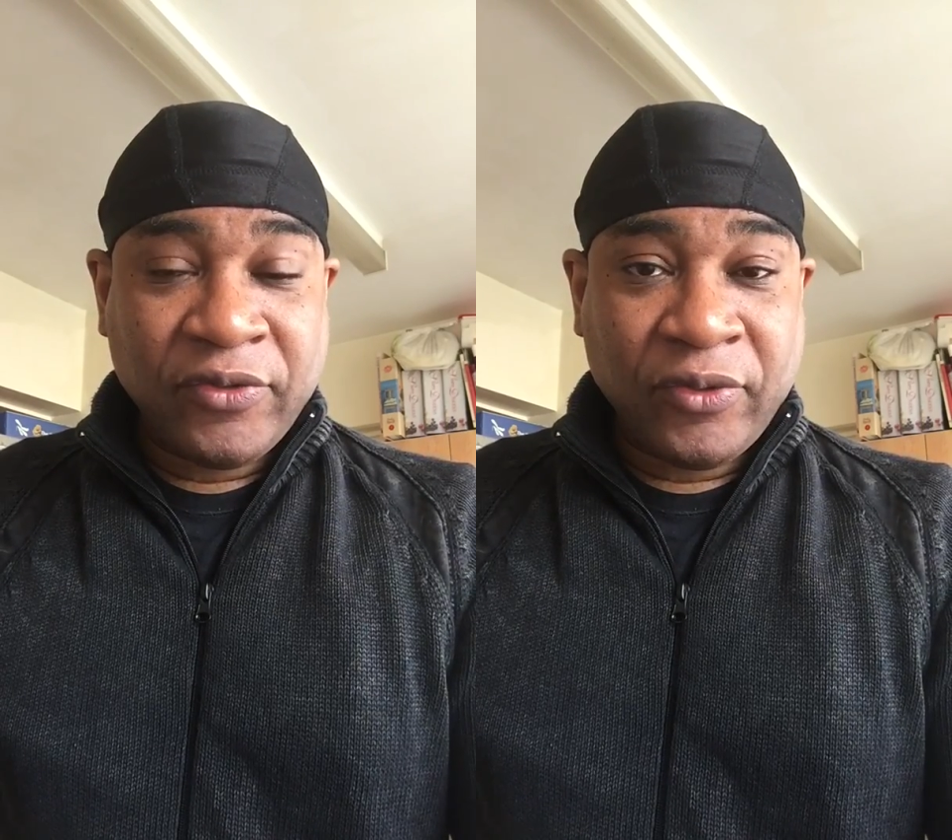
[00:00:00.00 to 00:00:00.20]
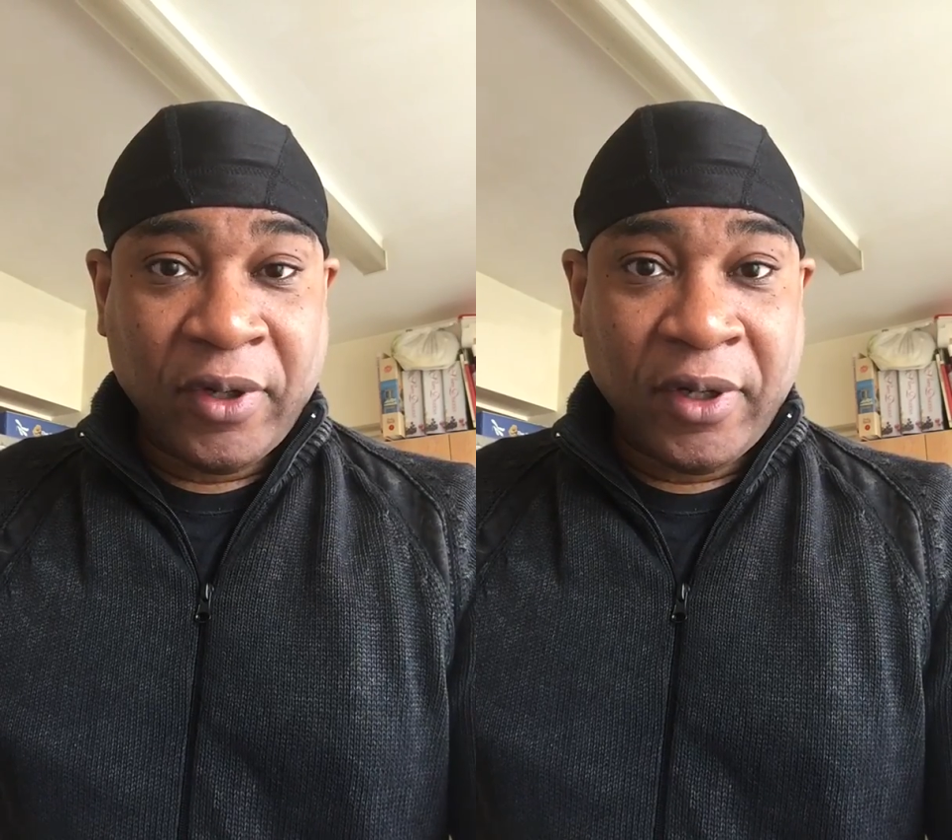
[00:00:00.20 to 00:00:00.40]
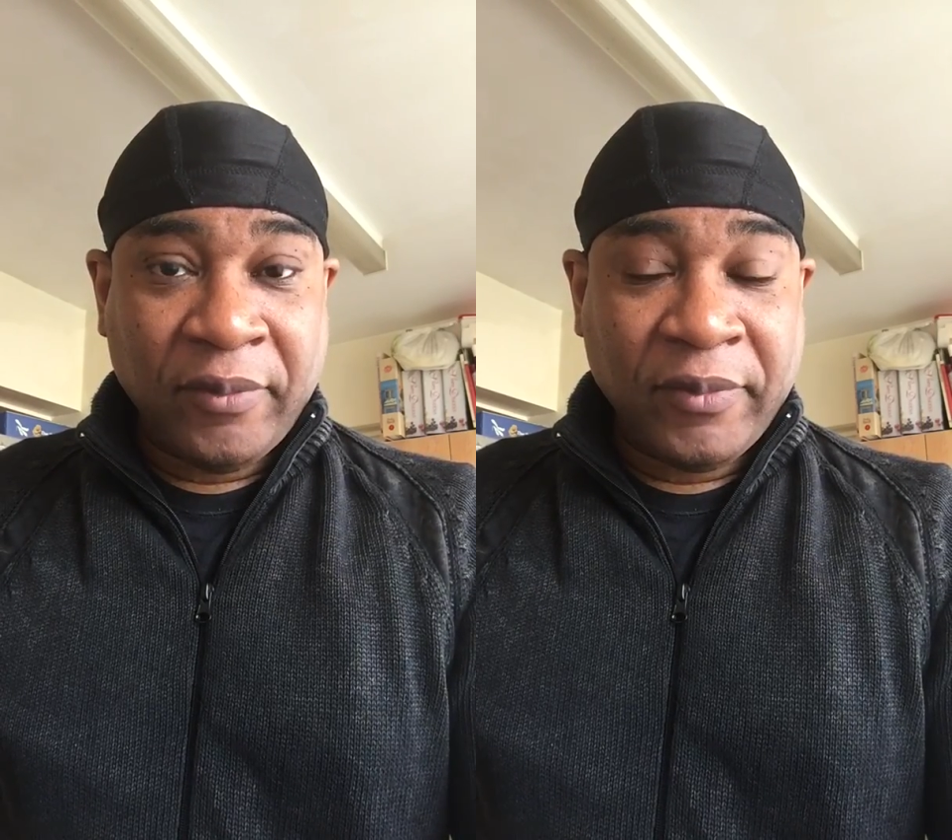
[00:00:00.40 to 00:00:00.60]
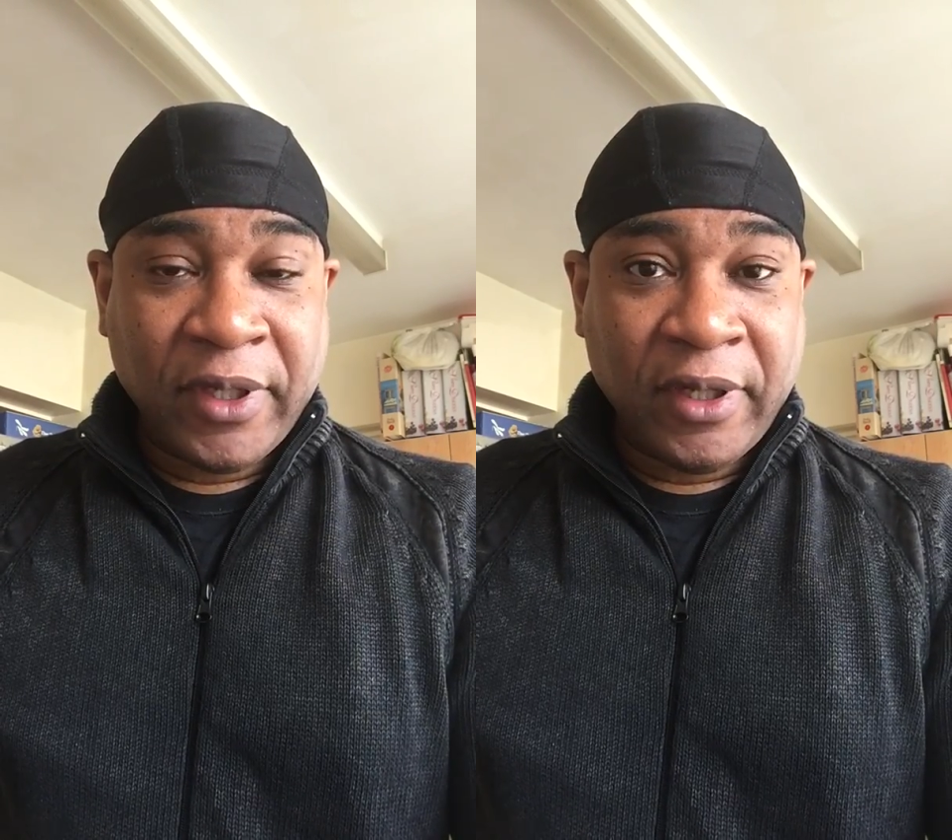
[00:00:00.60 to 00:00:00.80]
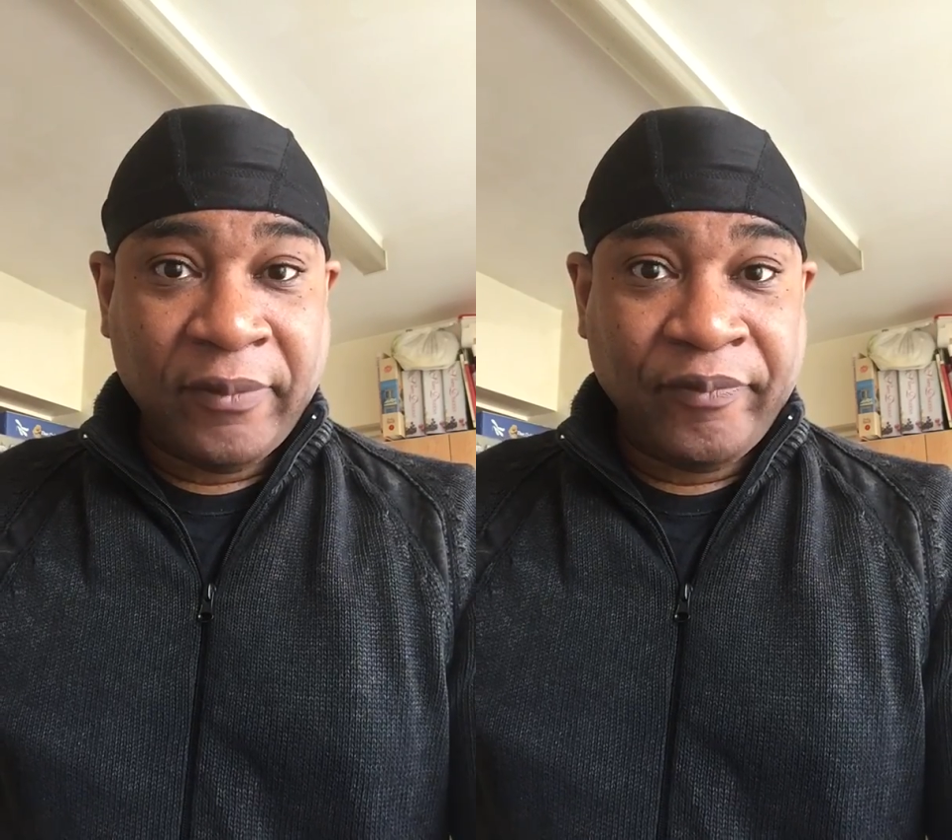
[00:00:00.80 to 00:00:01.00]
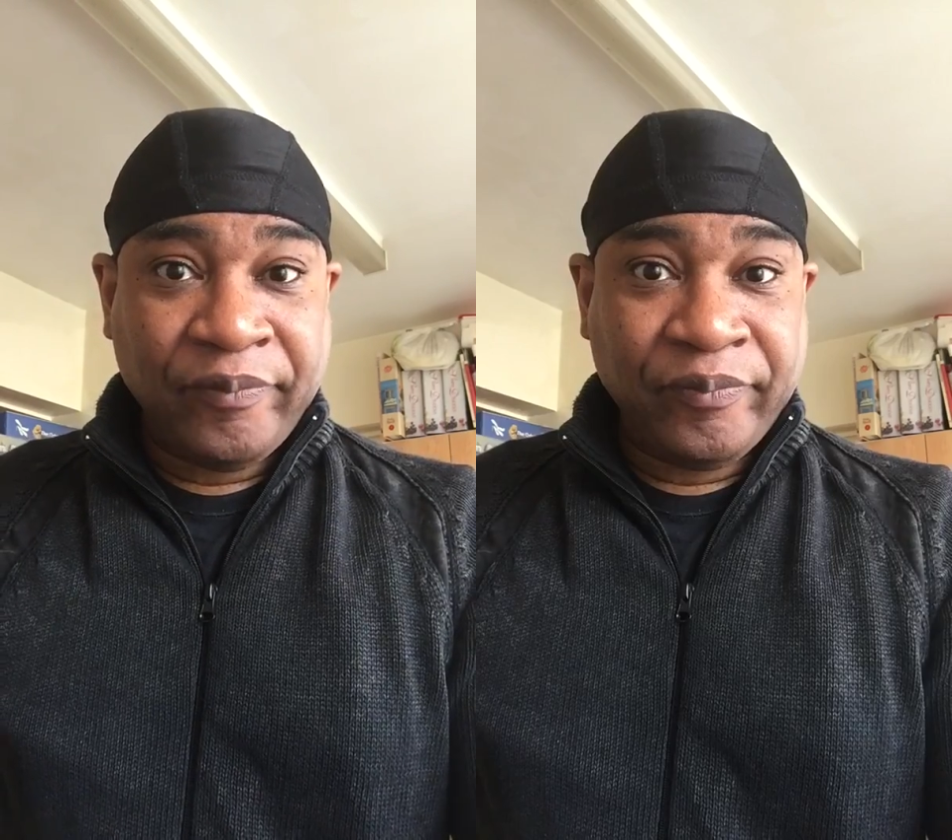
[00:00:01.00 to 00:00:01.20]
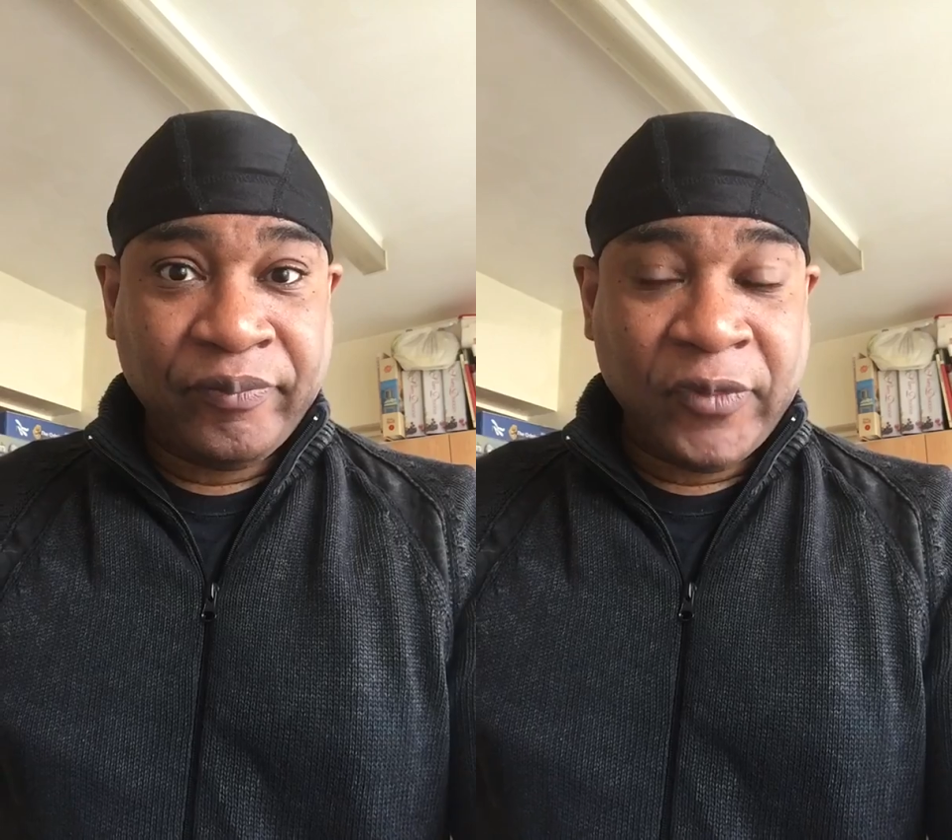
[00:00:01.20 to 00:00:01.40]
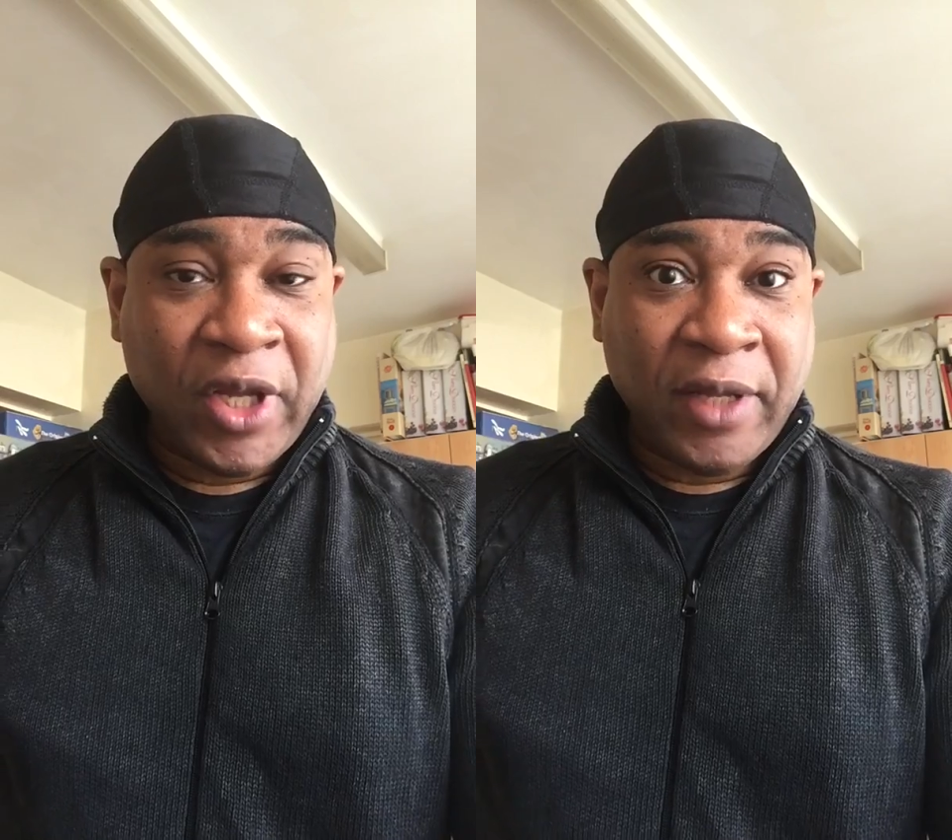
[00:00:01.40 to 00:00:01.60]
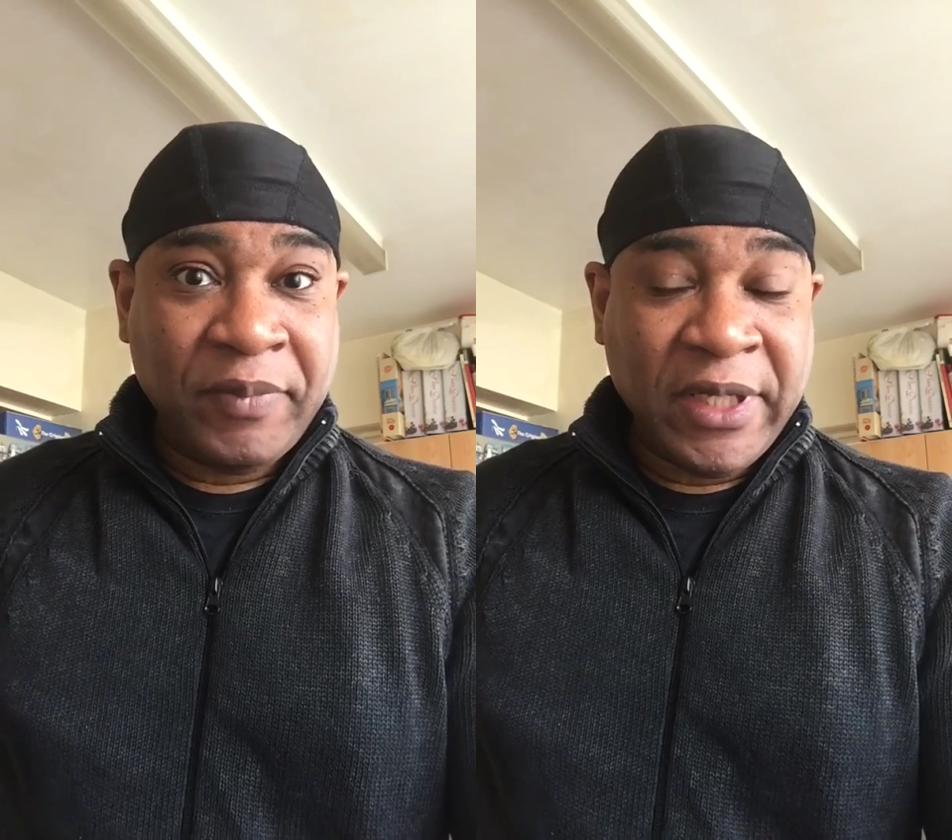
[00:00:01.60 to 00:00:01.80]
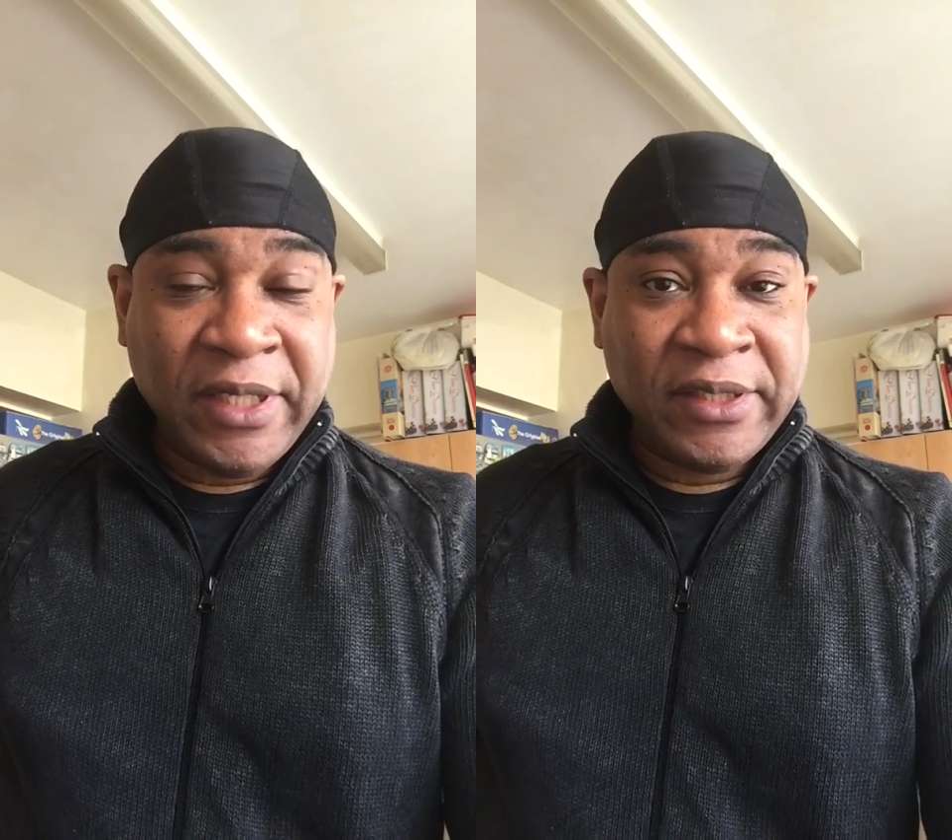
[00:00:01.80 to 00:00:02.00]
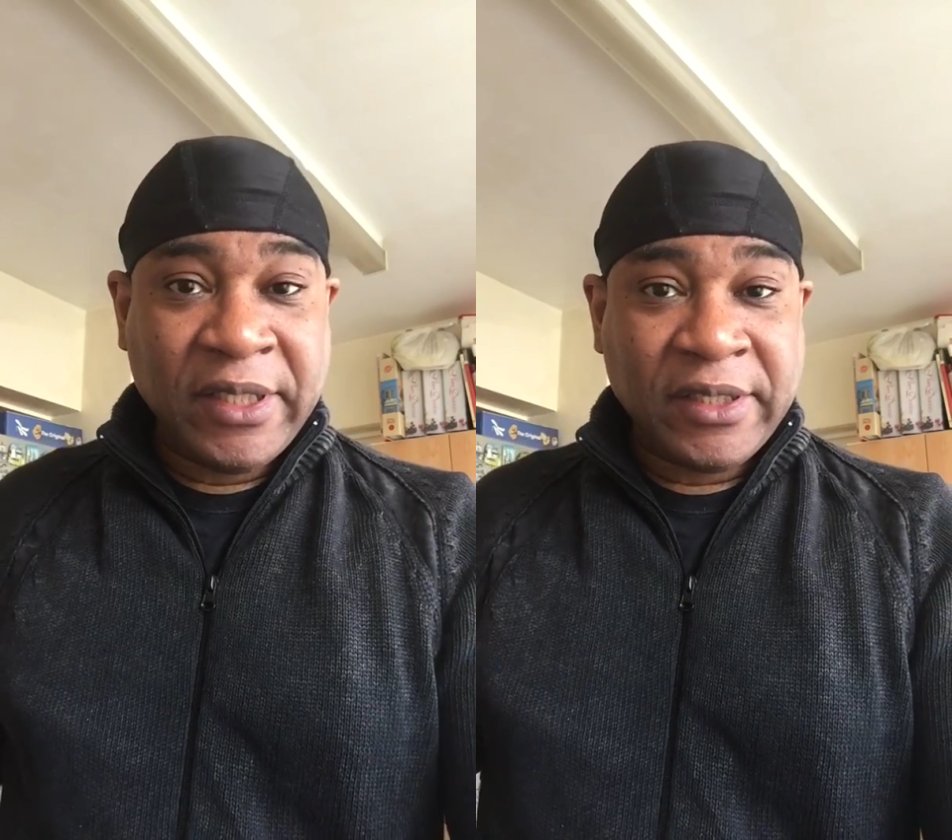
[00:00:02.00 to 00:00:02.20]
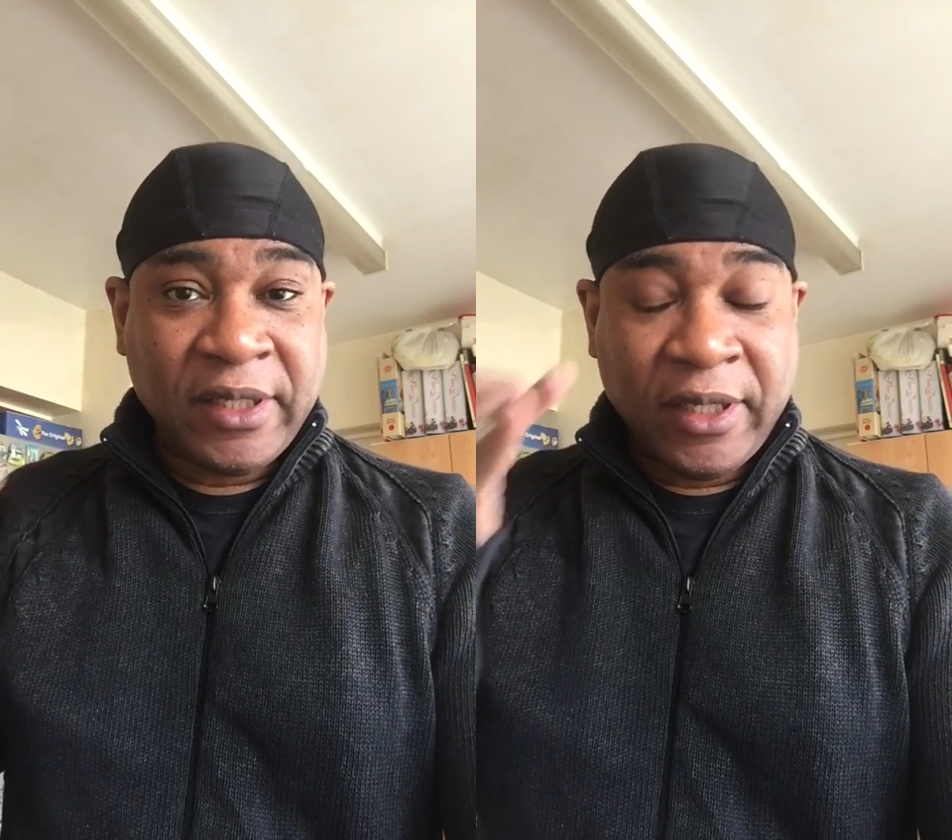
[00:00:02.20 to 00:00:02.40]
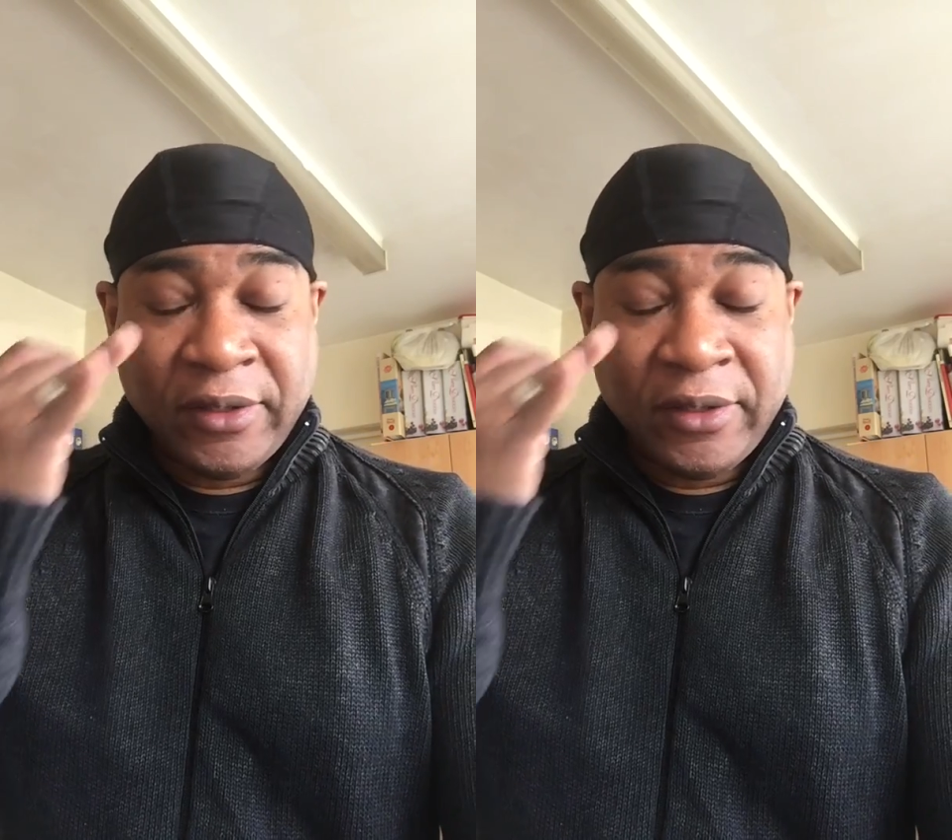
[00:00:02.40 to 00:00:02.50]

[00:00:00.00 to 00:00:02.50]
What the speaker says: from diabetes.